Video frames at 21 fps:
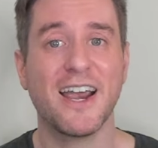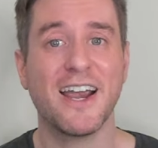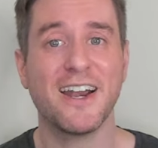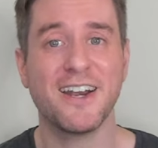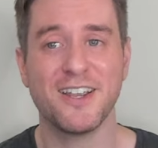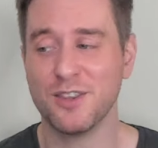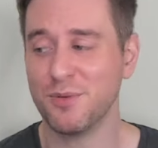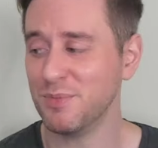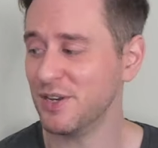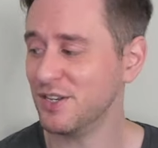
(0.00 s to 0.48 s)
And
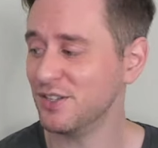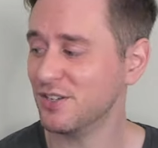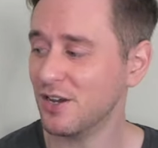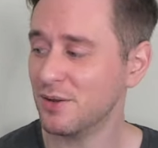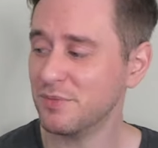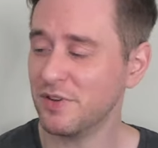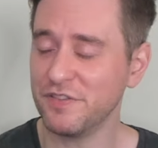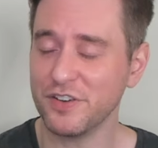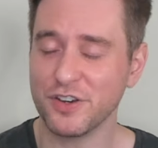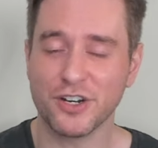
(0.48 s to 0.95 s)
in the
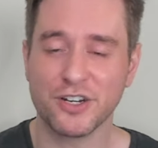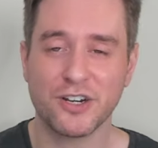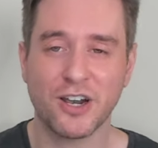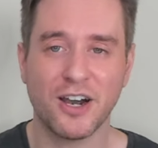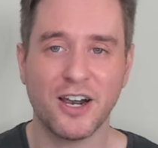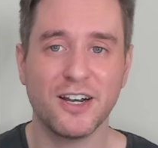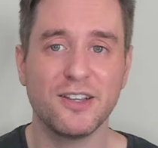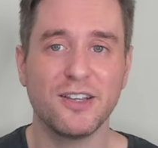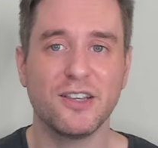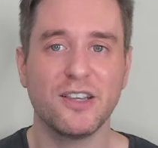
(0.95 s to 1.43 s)
meantime, if you could
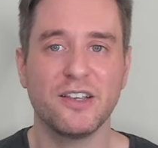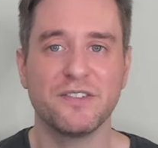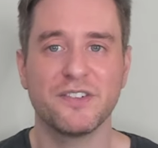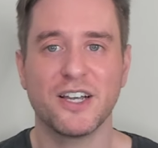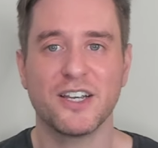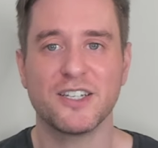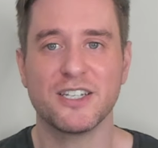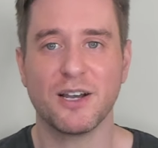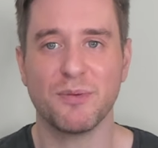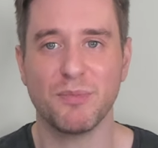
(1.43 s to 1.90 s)
kindly leave a
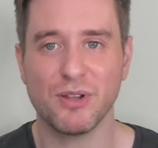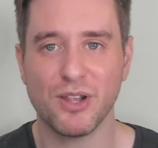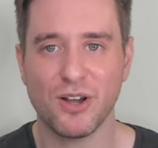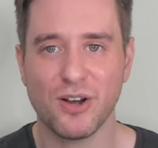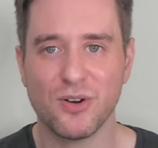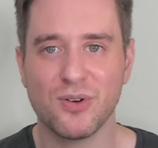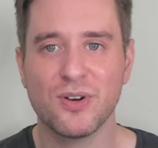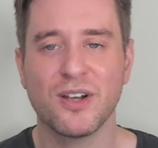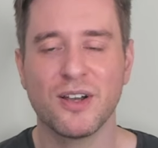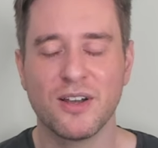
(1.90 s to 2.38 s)
like down
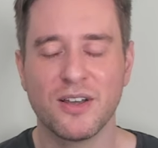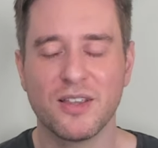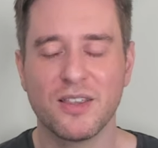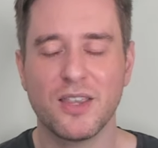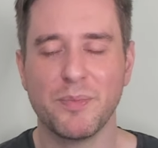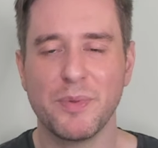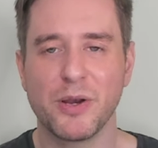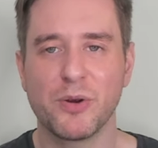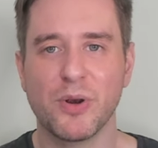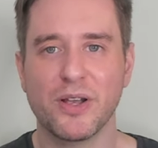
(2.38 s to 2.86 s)
below,
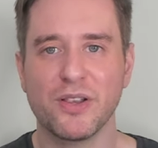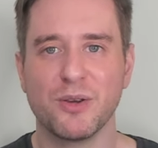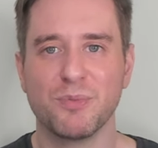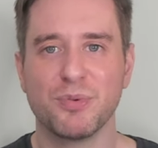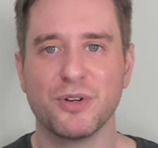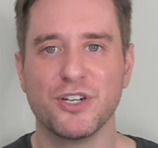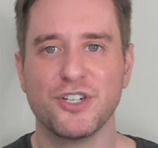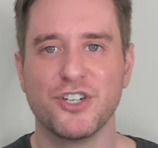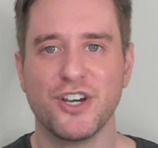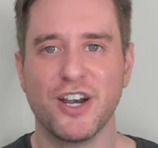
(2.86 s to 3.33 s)
that'd be greatly
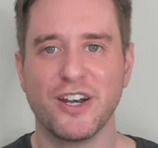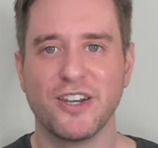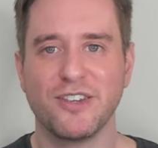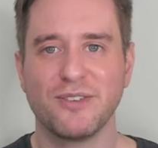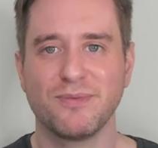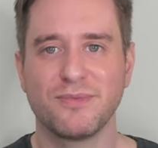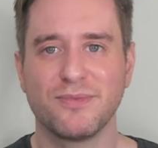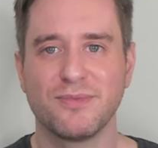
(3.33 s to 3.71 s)
appreciated.